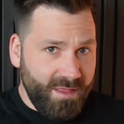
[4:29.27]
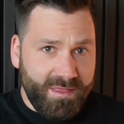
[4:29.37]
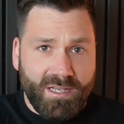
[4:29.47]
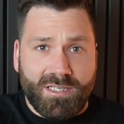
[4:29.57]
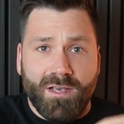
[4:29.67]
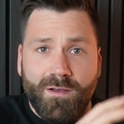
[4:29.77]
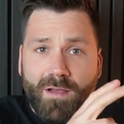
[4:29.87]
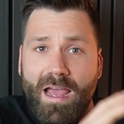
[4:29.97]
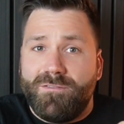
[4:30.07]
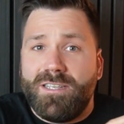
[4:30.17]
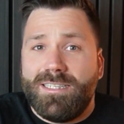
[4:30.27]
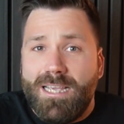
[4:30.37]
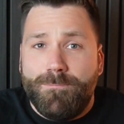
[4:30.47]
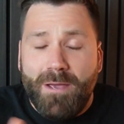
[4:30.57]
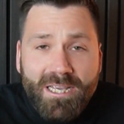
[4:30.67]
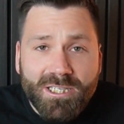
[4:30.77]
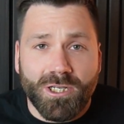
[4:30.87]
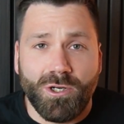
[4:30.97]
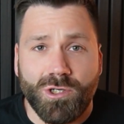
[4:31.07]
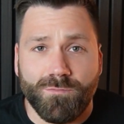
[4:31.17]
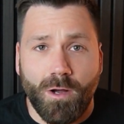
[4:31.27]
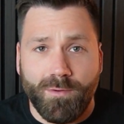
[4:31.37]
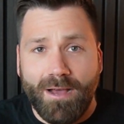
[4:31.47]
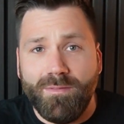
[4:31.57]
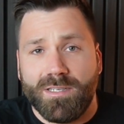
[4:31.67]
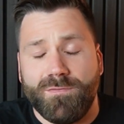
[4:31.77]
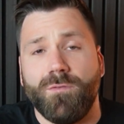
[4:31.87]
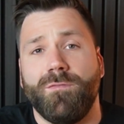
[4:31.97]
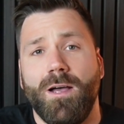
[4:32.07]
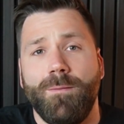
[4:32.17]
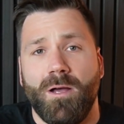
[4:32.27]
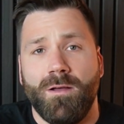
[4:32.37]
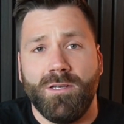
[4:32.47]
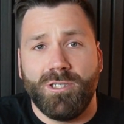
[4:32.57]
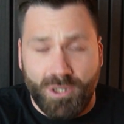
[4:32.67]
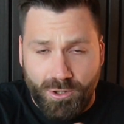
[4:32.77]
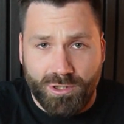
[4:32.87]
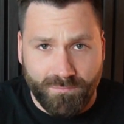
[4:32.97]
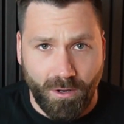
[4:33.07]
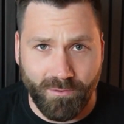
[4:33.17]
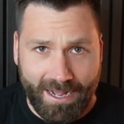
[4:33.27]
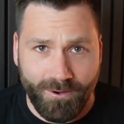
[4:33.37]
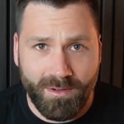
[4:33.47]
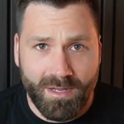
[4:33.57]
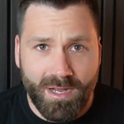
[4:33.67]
this FTTP solution rolled out, this full fibre solution rolled out,